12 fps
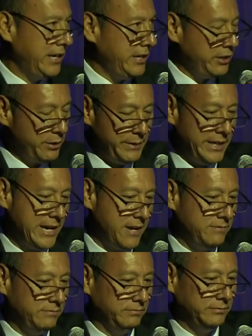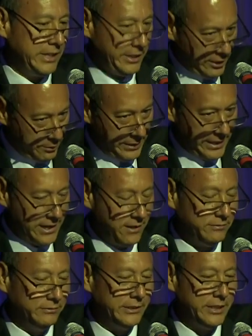Can you hear me now? Can you hear me now?